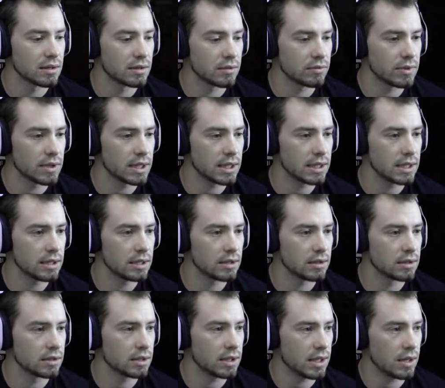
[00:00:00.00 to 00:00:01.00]
Really?
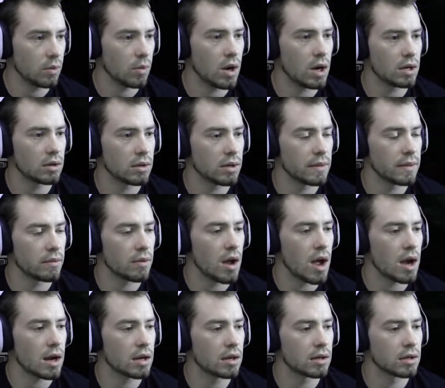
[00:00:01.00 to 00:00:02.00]
You can't walk around the
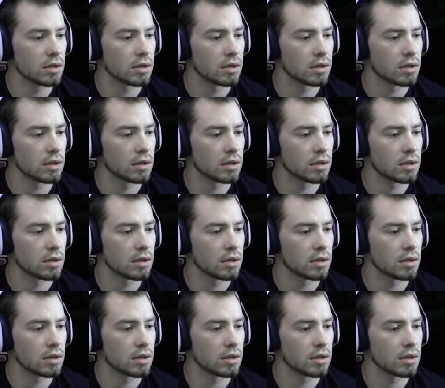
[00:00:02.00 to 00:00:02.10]
rock?